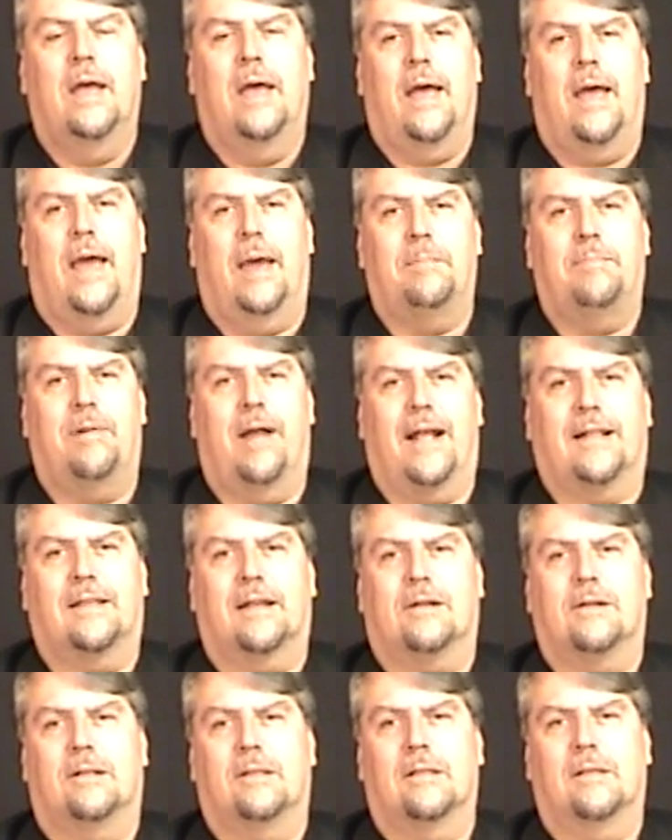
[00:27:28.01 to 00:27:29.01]
and
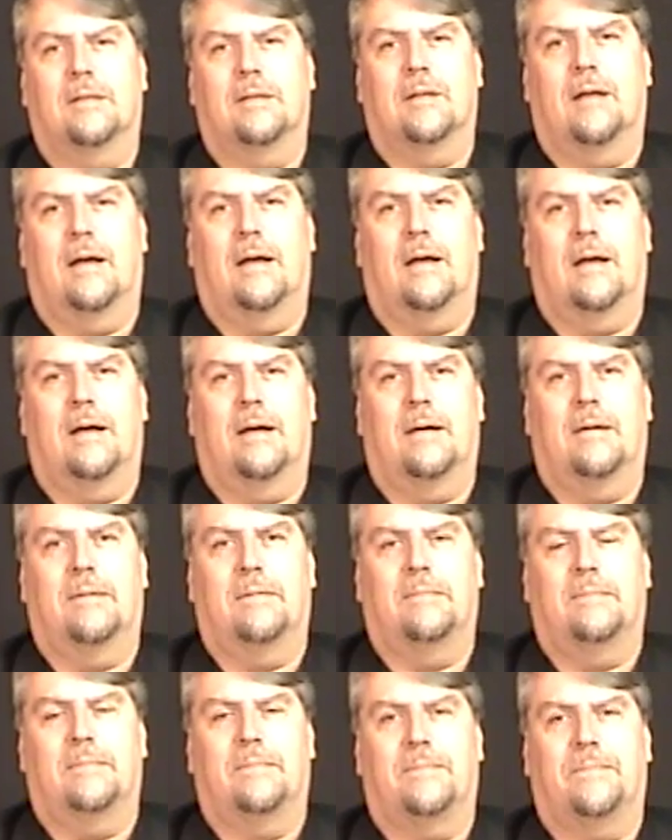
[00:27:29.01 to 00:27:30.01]

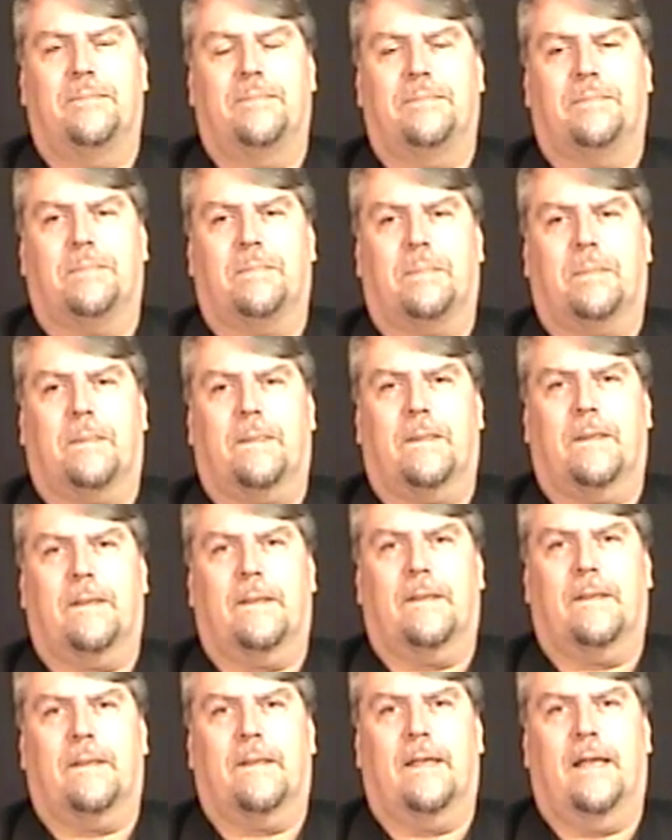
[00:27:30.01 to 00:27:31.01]
Practical
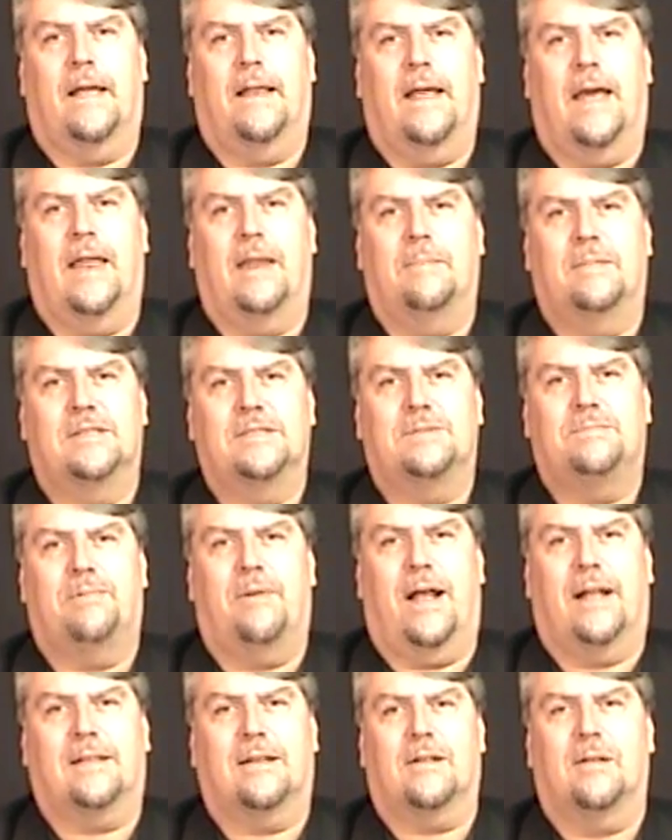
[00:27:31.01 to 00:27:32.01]
and Animan's
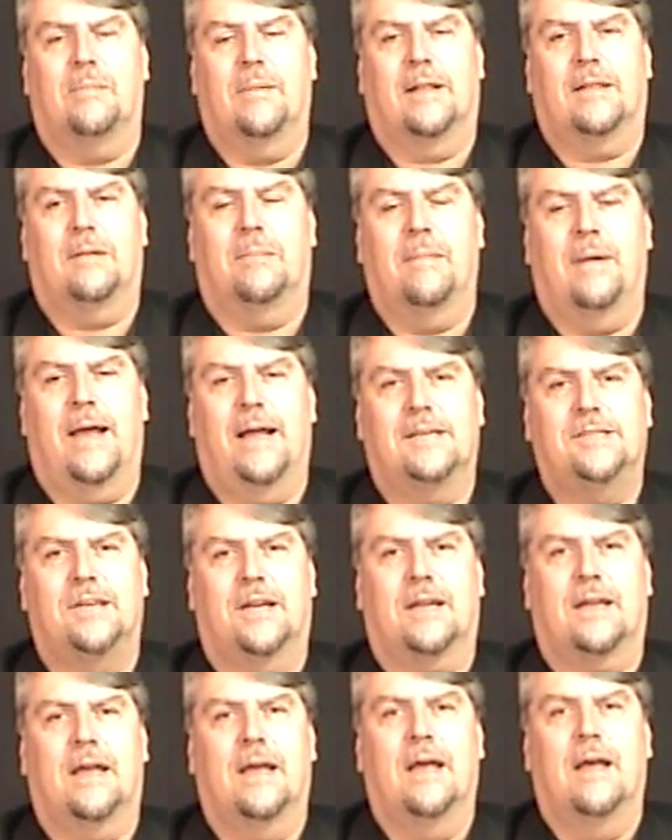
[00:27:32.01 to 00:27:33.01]
Practical Mental
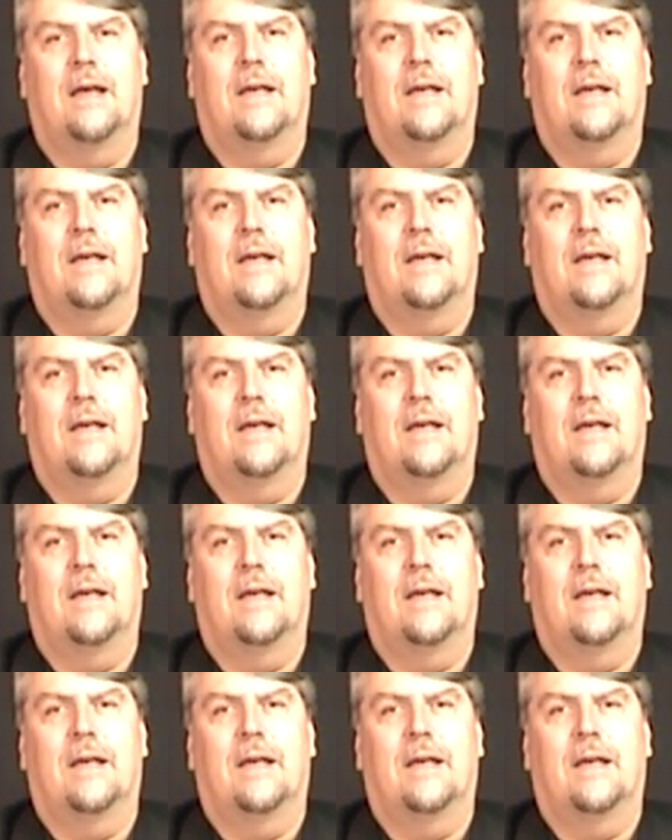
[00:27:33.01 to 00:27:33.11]
Magic.